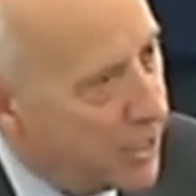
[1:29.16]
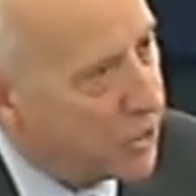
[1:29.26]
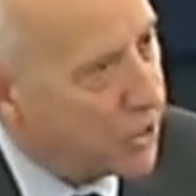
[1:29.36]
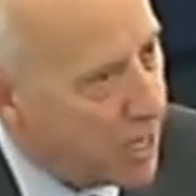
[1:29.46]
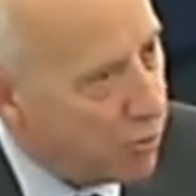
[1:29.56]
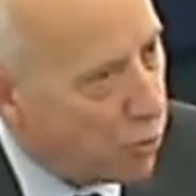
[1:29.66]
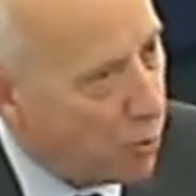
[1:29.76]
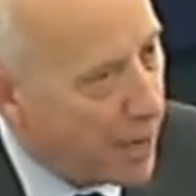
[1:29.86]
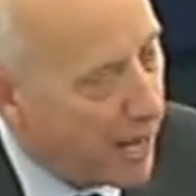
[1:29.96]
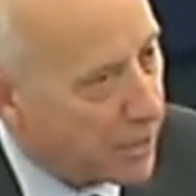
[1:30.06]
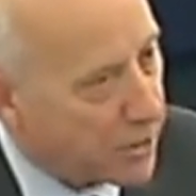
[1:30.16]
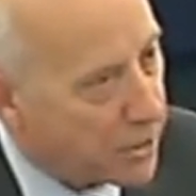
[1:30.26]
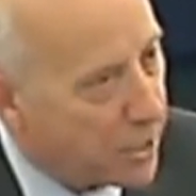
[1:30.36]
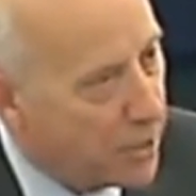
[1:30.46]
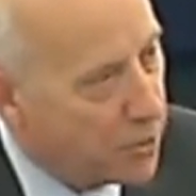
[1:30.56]
central
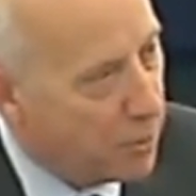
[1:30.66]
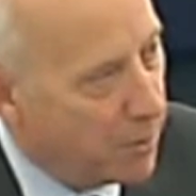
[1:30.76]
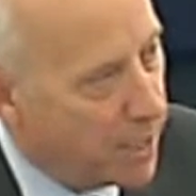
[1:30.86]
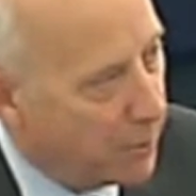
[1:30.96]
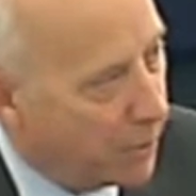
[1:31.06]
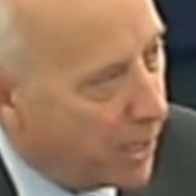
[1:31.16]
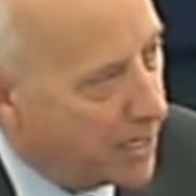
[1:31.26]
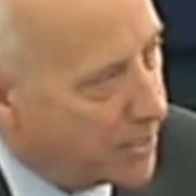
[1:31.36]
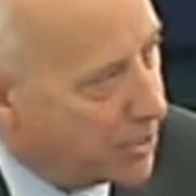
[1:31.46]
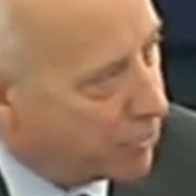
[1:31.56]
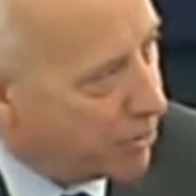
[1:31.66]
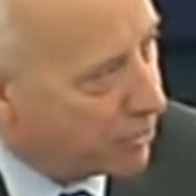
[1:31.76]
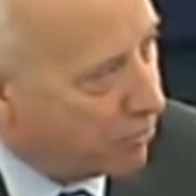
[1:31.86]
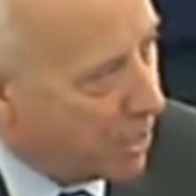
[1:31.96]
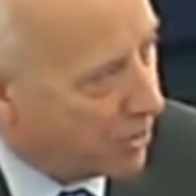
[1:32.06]
banks that manipulate
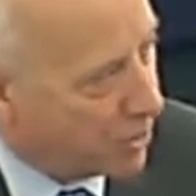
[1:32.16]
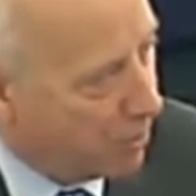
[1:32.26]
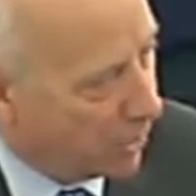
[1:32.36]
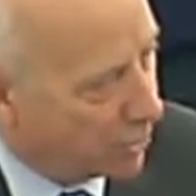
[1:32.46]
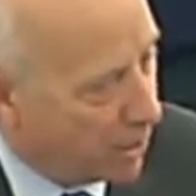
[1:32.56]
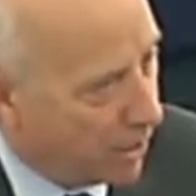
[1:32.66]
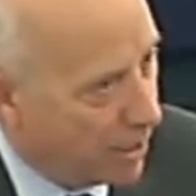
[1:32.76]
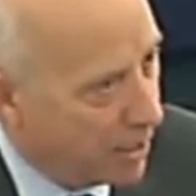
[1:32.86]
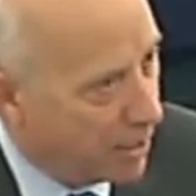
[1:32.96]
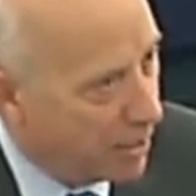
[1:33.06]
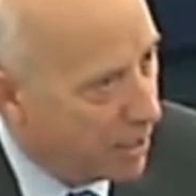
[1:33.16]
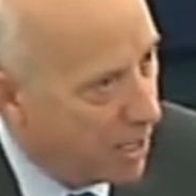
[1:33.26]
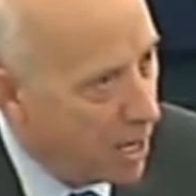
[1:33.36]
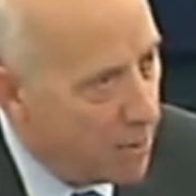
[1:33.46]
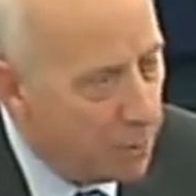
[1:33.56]
interest rates commissioner.
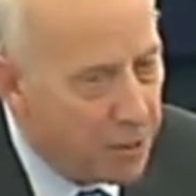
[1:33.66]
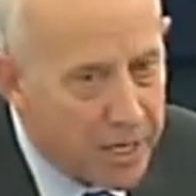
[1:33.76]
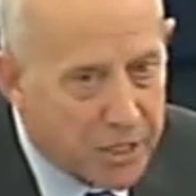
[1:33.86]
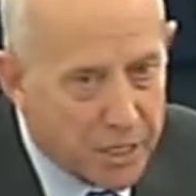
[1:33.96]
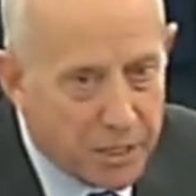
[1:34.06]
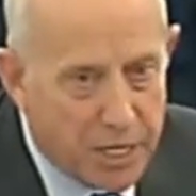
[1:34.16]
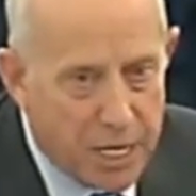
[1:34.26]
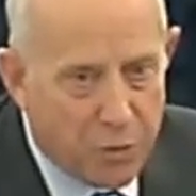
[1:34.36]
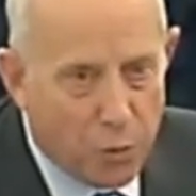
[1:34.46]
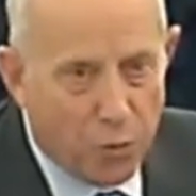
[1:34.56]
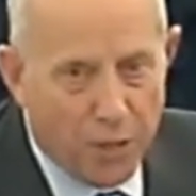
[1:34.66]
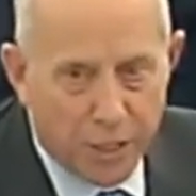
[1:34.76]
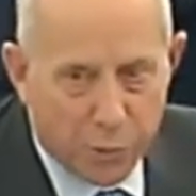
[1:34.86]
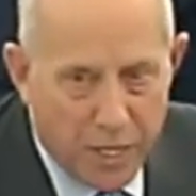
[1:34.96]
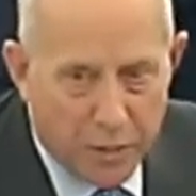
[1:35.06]
And plus underneath all
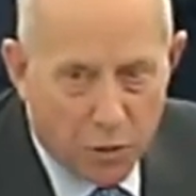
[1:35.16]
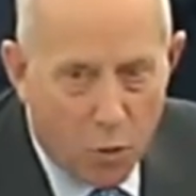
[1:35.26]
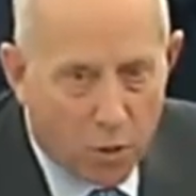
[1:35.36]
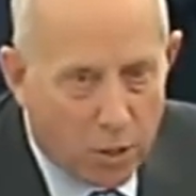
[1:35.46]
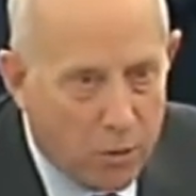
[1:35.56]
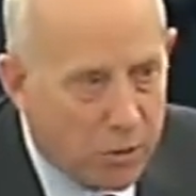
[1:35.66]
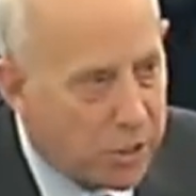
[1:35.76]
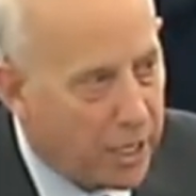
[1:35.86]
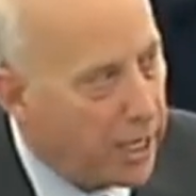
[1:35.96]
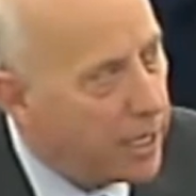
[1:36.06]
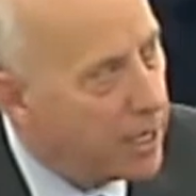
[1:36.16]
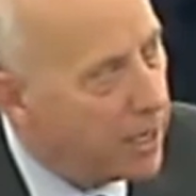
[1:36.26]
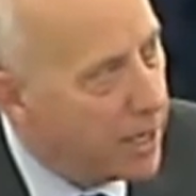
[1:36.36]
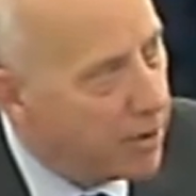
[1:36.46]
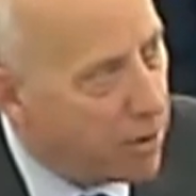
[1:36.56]
this we talk loosely
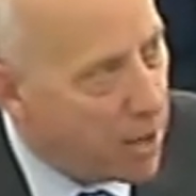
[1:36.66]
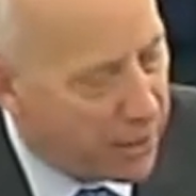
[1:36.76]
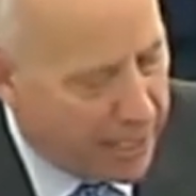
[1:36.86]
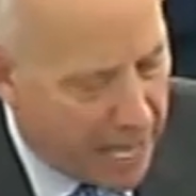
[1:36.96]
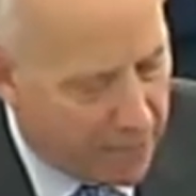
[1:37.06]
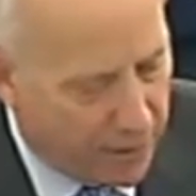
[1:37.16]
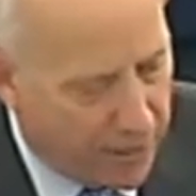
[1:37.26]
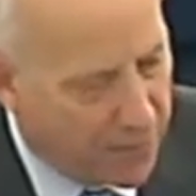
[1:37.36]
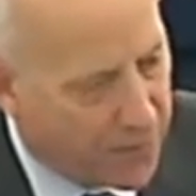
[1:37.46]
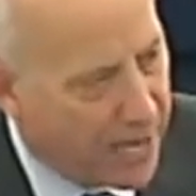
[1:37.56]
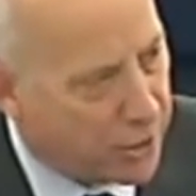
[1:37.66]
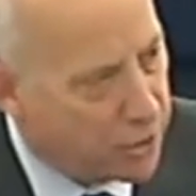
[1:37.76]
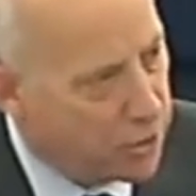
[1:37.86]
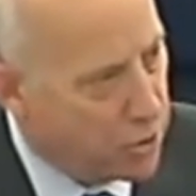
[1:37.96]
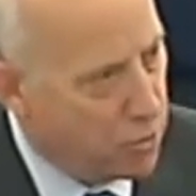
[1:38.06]
in a rather cavalier
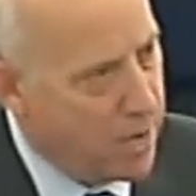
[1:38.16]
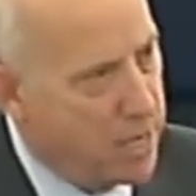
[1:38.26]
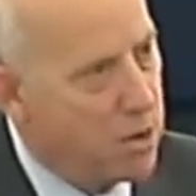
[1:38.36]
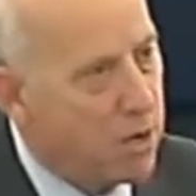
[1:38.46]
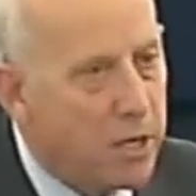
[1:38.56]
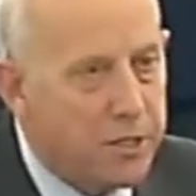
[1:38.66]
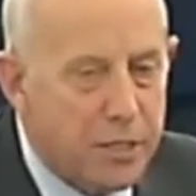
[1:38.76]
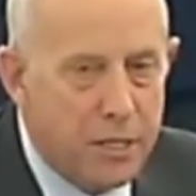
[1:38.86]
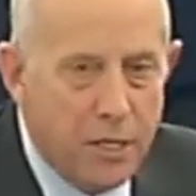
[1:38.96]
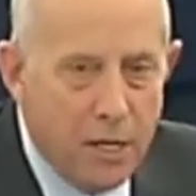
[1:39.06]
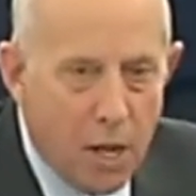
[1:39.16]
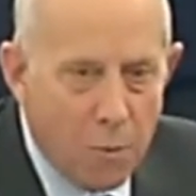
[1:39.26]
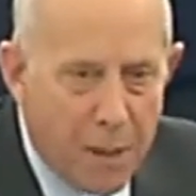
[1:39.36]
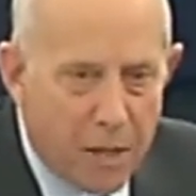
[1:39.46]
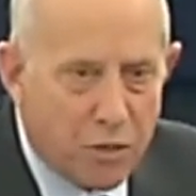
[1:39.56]
fashion do we not
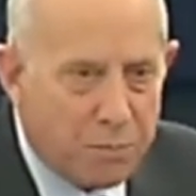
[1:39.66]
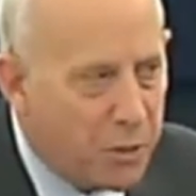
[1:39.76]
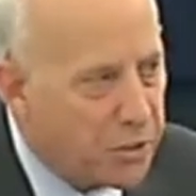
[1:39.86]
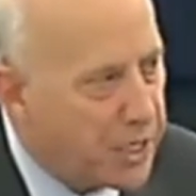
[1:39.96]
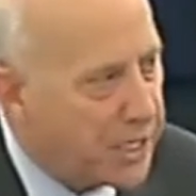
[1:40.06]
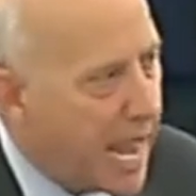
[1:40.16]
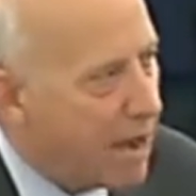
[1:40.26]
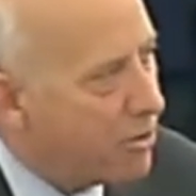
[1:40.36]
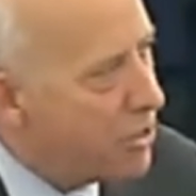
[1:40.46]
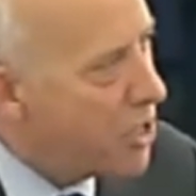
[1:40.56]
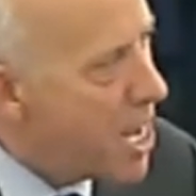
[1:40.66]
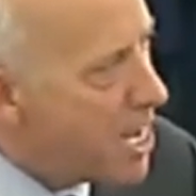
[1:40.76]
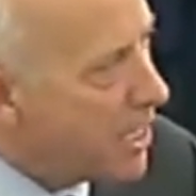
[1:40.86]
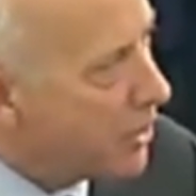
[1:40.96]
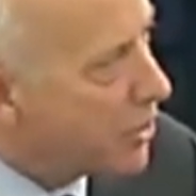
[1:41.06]
about deposit
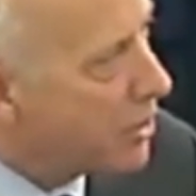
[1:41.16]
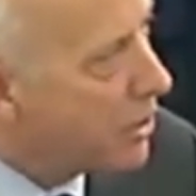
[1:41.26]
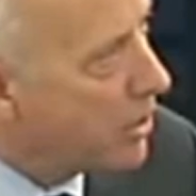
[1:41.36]
guarantees.